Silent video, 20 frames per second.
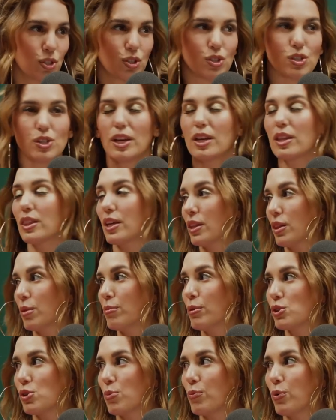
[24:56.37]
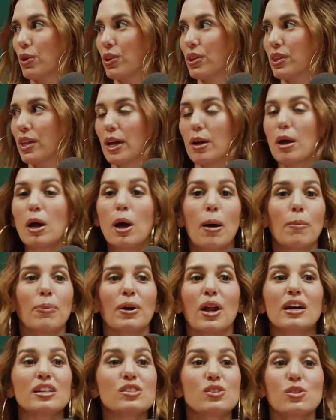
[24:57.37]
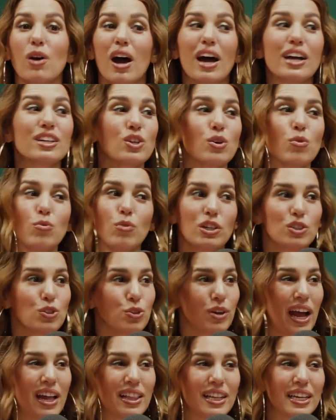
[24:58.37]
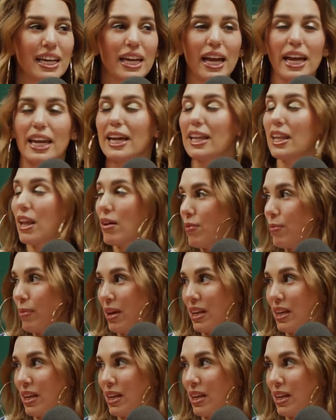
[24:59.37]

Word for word: which is like I think the most important thing. But I so I don't watch reality, and I love